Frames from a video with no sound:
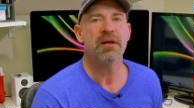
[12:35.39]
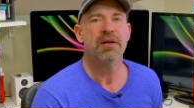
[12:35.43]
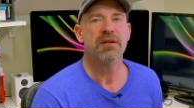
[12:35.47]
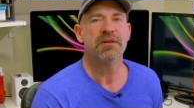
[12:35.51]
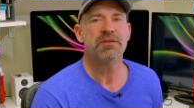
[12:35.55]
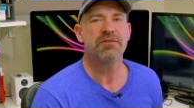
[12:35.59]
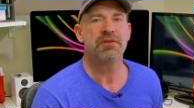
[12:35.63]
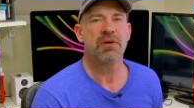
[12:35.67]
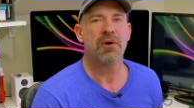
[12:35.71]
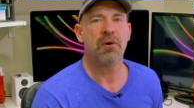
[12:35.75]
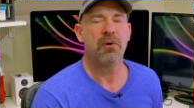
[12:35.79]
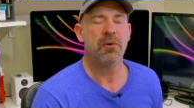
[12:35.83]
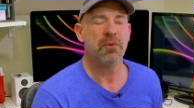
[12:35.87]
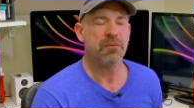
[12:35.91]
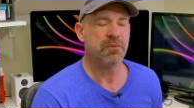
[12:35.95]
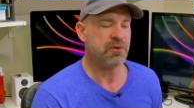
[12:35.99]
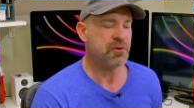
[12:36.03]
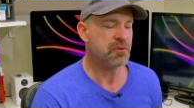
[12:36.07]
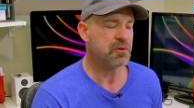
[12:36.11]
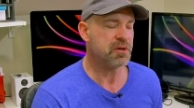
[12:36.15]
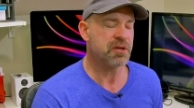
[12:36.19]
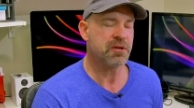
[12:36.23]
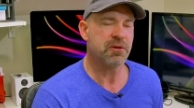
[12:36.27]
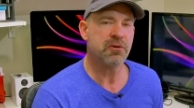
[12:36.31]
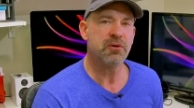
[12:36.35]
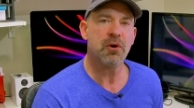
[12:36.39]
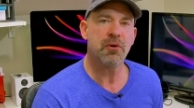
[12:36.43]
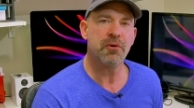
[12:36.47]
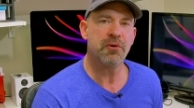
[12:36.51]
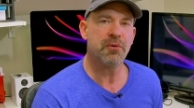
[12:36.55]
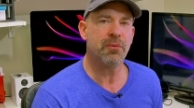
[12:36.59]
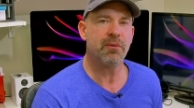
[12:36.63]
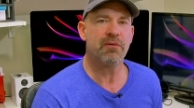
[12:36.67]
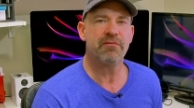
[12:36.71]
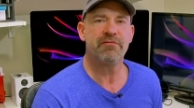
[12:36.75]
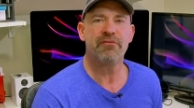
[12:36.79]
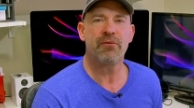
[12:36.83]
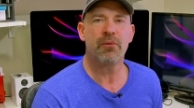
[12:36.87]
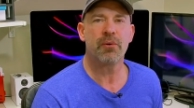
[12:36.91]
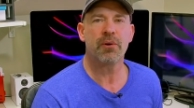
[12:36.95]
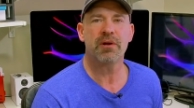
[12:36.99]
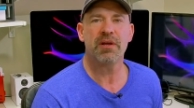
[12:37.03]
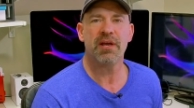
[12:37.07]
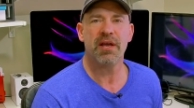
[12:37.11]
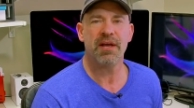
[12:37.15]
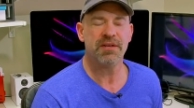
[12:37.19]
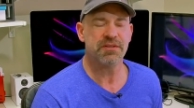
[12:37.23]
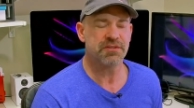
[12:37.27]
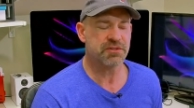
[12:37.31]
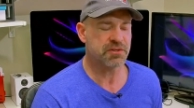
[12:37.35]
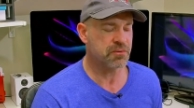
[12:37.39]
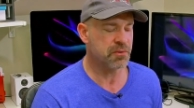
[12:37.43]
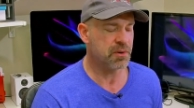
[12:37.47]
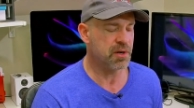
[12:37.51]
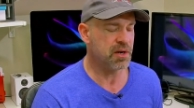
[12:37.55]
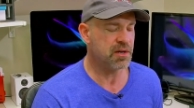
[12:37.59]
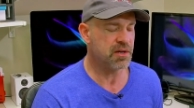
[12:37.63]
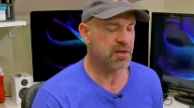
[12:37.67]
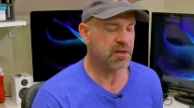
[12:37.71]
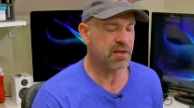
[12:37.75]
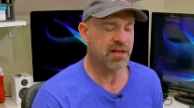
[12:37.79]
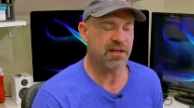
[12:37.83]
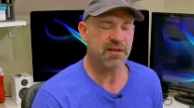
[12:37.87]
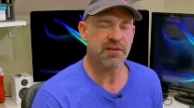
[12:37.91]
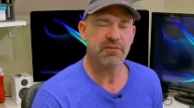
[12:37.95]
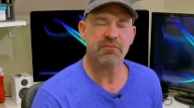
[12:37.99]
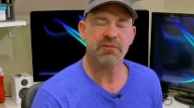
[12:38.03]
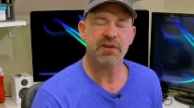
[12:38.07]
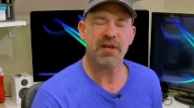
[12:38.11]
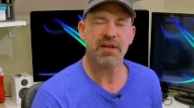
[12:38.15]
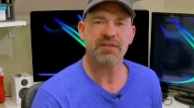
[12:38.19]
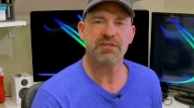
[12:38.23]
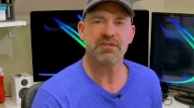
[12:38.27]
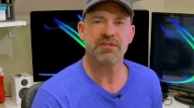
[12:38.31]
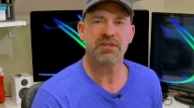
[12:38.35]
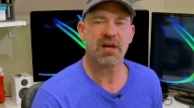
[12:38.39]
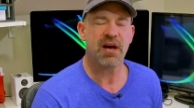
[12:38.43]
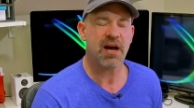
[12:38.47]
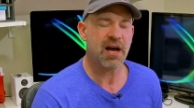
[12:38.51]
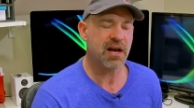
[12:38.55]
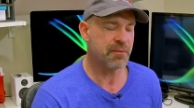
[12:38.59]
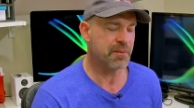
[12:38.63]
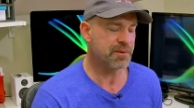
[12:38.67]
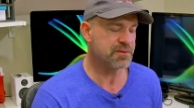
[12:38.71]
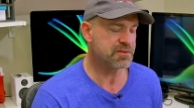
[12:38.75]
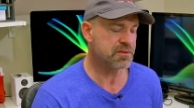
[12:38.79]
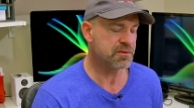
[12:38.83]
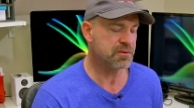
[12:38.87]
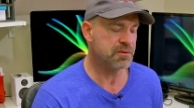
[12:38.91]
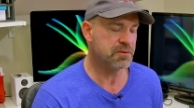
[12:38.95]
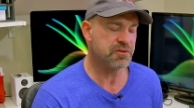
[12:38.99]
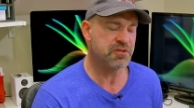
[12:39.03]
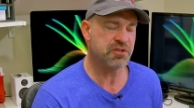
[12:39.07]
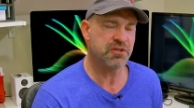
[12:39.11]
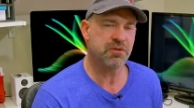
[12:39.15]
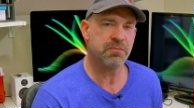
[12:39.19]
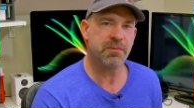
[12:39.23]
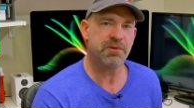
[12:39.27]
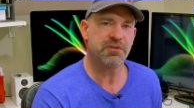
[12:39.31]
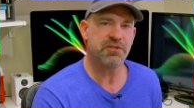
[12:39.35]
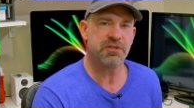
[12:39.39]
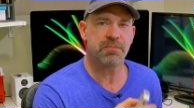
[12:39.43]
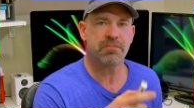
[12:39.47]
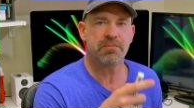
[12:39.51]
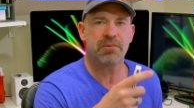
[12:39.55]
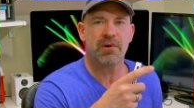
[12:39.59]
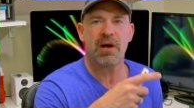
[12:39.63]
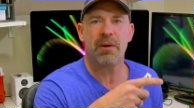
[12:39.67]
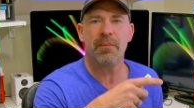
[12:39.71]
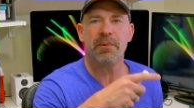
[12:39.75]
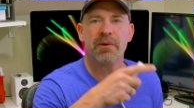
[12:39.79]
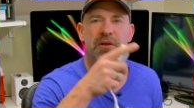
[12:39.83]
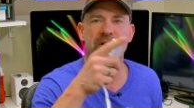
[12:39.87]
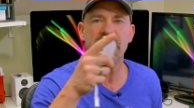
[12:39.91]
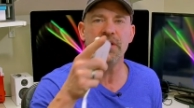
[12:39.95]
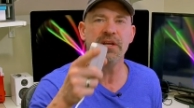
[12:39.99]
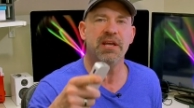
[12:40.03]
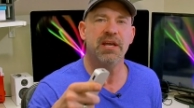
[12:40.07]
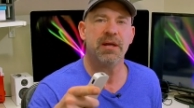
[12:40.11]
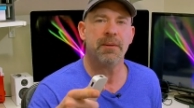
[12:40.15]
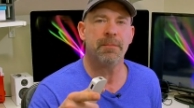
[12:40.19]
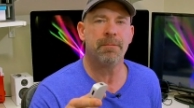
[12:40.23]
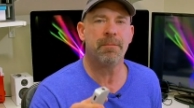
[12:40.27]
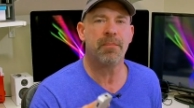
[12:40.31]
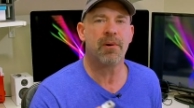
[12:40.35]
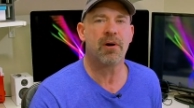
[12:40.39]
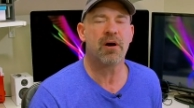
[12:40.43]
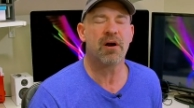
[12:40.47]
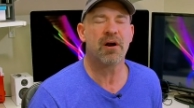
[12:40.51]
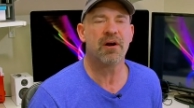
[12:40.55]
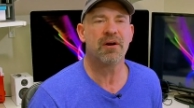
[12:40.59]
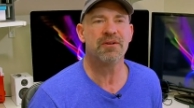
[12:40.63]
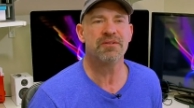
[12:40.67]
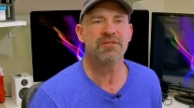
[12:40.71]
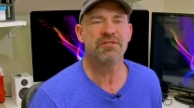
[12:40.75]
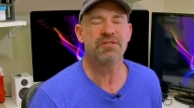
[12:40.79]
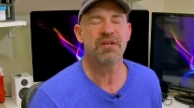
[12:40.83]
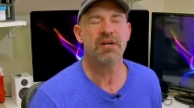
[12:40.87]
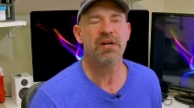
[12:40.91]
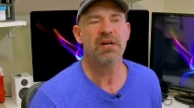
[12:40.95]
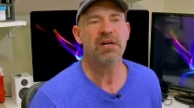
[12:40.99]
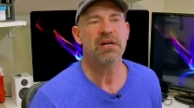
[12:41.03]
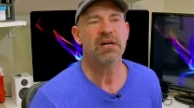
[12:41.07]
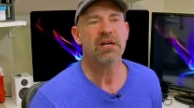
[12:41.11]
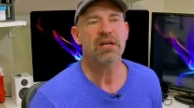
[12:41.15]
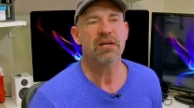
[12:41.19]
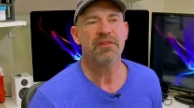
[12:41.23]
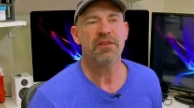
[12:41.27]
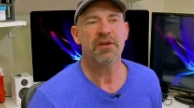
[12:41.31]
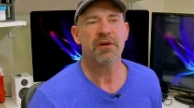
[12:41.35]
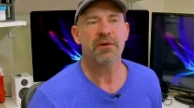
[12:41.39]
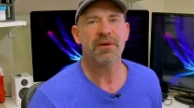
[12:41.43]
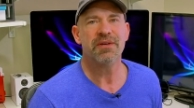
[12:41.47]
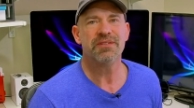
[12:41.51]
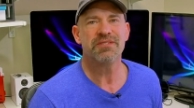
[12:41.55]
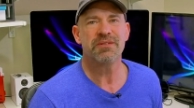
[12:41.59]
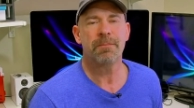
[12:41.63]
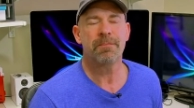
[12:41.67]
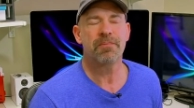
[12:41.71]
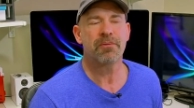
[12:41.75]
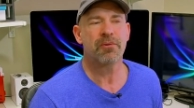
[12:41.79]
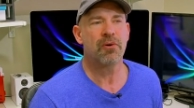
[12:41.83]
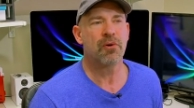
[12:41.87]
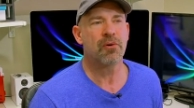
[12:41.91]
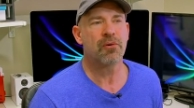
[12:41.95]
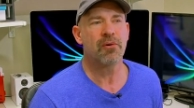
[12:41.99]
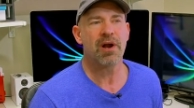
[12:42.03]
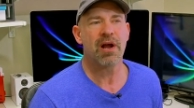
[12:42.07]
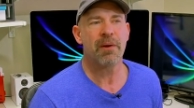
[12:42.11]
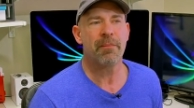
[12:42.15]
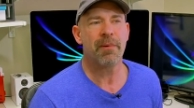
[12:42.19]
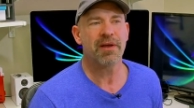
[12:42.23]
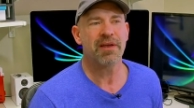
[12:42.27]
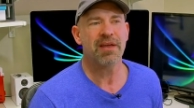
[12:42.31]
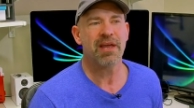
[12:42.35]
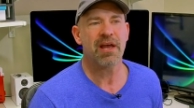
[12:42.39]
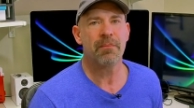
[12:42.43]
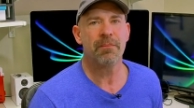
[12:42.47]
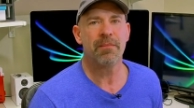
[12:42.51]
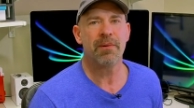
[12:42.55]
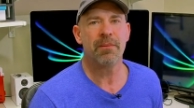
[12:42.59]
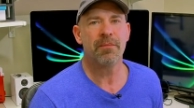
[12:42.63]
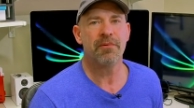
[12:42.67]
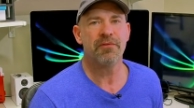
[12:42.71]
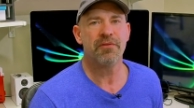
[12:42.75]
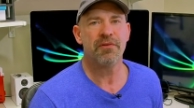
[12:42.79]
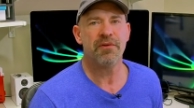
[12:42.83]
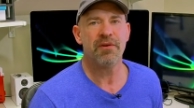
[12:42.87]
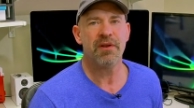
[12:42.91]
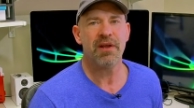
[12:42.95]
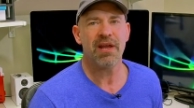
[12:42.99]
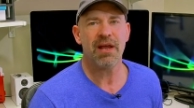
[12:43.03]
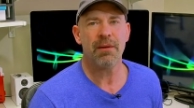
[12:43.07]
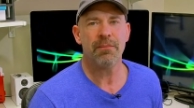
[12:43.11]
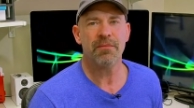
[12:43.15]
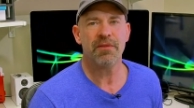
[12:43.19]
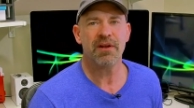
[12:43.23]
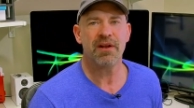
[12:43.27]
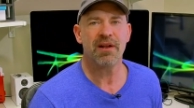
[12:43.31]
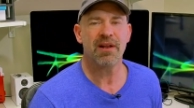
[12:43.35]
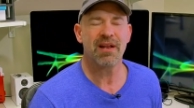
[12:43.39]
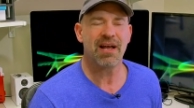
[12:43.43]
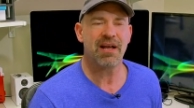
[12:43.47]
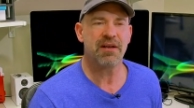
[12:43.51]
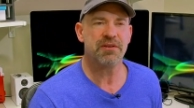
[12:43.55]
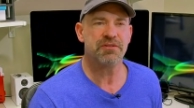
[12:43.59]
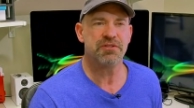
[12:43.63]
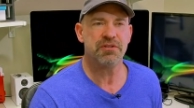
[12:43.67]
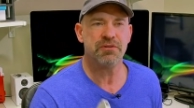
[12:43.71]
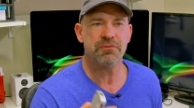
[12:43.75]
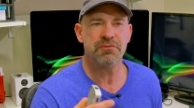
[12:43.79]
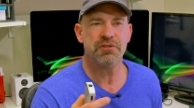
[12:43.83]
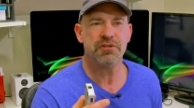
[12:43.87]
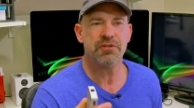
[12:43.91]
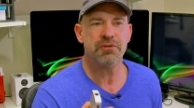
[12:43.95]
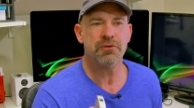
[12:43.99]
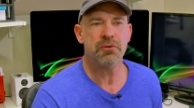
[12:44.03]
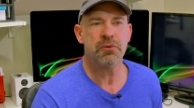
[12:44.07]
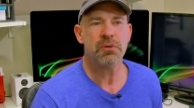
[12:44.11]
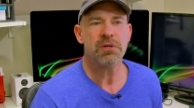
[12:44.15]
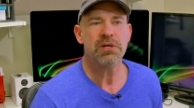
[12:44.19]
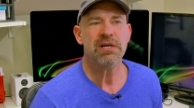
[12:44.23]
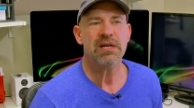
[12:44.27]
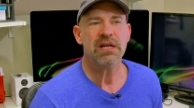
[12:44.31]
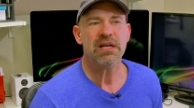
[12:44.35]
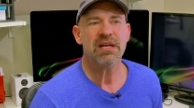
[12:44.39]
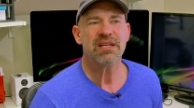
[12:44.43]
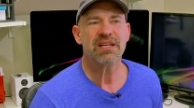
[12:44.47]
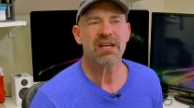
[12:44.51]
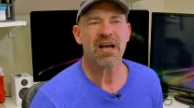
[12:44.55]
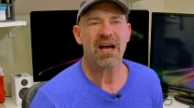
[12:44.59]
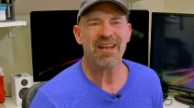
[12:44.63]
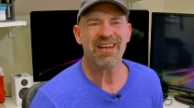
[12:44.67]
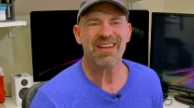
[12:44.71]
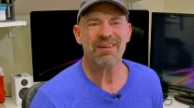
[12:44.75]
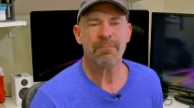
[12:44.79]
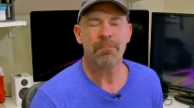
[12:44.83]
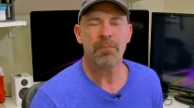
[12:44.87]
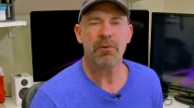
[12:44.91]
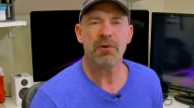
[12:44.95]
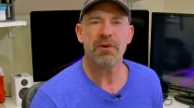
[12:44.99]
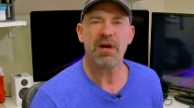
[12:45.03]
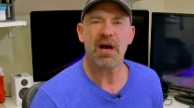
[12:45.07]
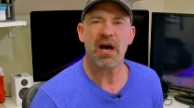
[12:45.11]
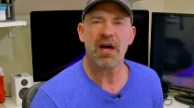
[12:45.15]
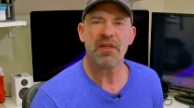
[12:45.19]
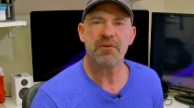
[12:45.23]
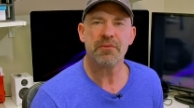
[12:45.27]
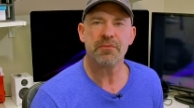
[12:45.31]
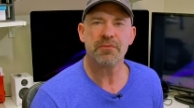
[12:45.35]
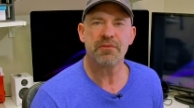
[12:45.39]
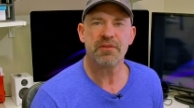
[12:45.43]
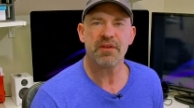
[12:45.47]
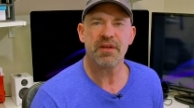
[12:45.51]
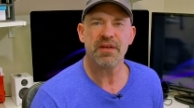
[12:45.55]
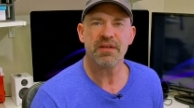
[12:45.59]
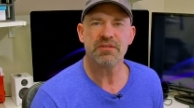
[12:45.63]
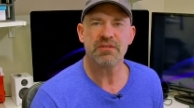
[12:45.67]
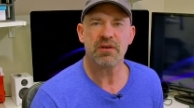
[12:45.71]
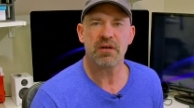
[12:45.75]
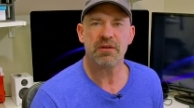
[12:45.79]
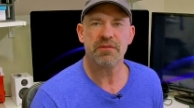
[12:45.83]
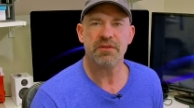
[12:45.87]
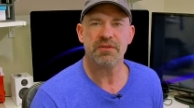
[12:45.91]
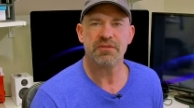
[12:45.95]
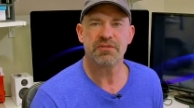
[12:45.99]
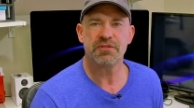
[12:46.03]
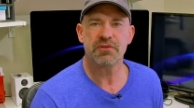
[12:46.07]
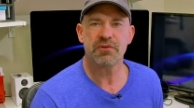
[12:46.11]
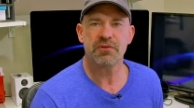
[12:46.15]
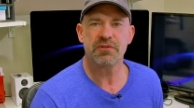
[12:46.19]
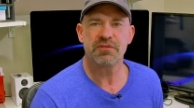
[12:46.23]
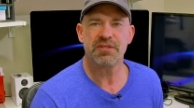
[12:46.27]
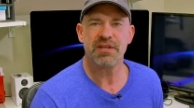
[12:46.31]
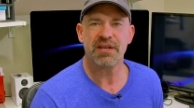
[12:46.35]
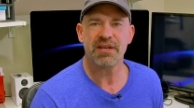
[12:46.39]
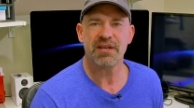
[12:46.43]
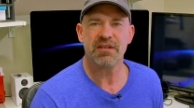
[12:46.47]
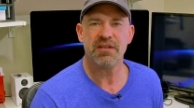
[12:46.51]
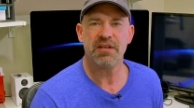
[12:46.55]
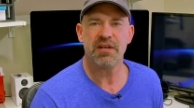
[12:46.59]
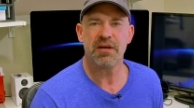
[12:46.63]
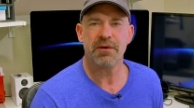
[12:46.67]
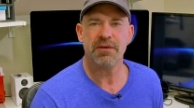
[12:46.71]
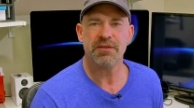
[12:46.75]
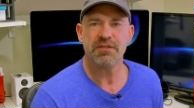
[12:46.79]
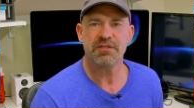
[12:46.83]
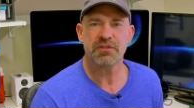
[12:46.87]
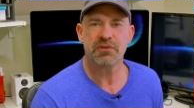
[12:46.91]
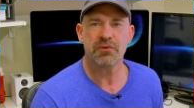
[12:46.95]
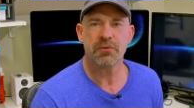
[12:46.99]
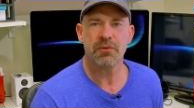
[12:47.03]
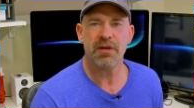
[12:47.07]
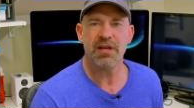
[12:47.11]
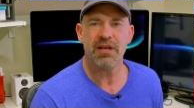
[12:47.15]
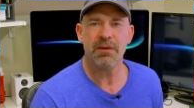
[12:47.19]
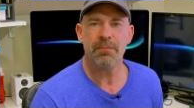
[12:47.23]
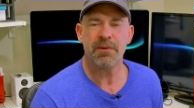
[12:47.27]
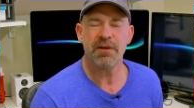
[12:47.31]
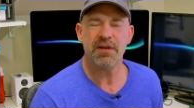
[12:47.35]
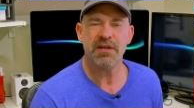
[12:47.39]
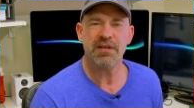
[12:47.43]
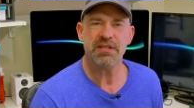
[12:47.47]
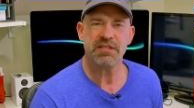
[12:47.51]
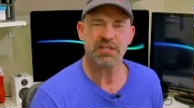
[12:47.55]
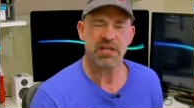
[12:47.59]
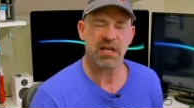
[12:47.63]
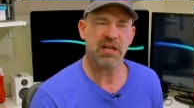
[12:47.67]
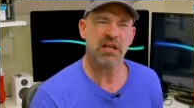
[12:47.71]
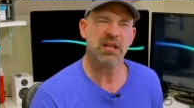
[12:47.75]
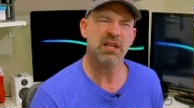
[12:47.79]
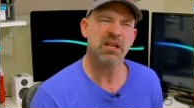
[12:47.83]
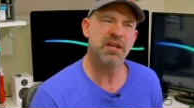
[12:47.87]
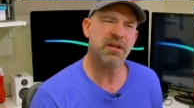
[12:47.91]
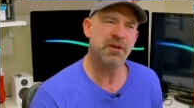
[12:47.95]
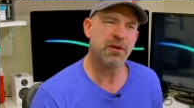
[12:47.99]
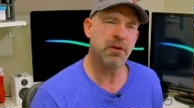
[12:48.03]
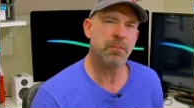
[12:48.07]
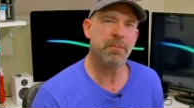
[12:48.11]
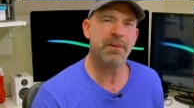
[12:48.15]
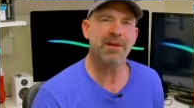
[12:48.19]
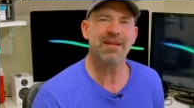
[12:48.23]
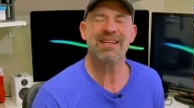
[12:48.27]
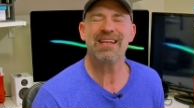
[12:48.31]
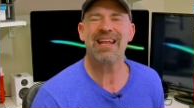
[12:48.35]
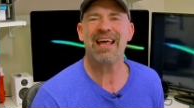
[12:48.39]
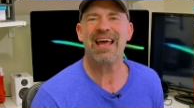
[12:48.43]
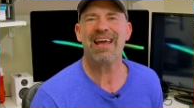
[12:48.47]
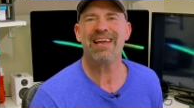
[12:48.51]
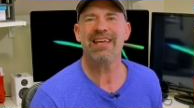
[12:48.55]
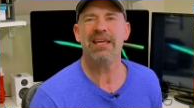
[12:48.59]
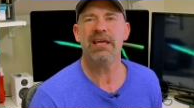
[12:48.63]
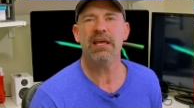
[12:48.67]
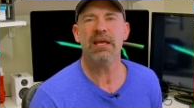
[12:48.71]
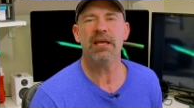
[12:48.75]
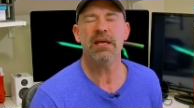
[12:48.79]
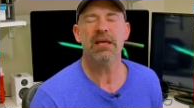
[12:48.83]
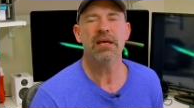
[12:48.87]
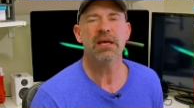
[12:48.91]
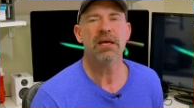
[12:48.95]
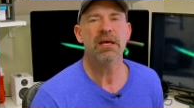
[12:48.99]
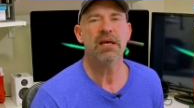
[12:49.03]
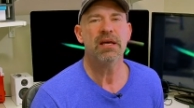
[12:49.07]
So you can go to a 4K screen and get nice high resolution, but you're probably going to get bars. There is a program, I can't remember the name, that allows you to kind of put other things on the secondary screen, but it's a little bit laggy.